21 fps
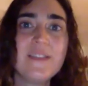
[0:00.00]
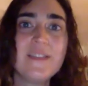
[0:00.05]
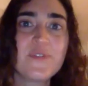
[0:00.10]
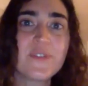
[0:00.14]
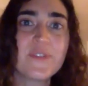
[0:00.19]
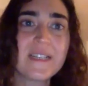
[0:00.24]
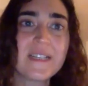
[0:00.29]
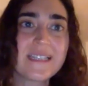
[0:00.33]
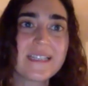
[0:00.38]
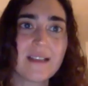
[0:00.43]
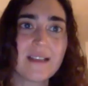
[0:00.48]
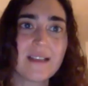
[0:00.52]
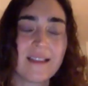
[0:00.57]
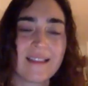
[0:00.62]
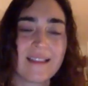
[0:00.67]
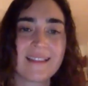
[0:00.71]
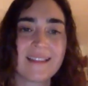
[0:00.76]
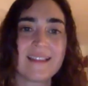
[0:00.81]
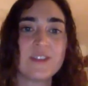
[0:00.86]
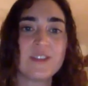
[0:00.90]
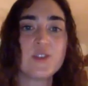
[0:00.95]
difference
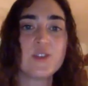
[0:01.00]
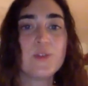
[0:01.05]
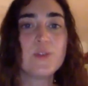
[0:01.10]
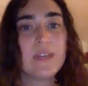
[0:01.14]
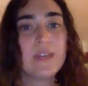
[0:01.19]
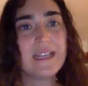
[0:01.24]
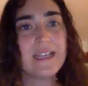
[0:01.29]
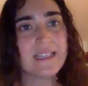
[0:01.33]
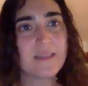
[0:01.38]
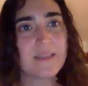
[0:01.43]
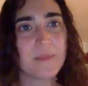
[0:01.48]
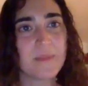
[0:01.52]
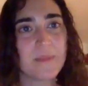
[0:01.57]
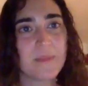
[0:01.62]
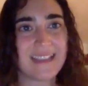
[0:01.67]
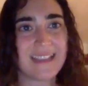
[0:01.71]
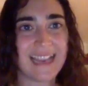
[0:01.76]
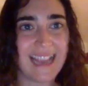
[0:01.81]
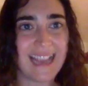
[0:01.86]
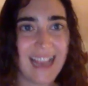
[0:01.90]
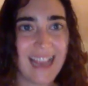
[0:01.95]
that the Judaism
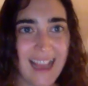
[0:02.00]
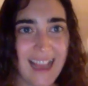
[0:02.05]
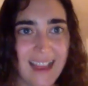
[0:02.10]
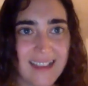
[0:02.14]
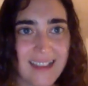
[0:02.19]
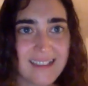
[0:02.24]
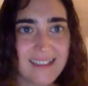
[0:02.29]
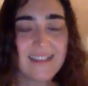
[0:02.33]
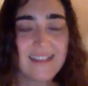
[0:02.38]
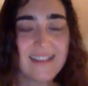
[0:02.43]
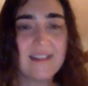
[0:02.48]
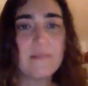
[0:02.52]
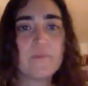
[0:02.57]
that they had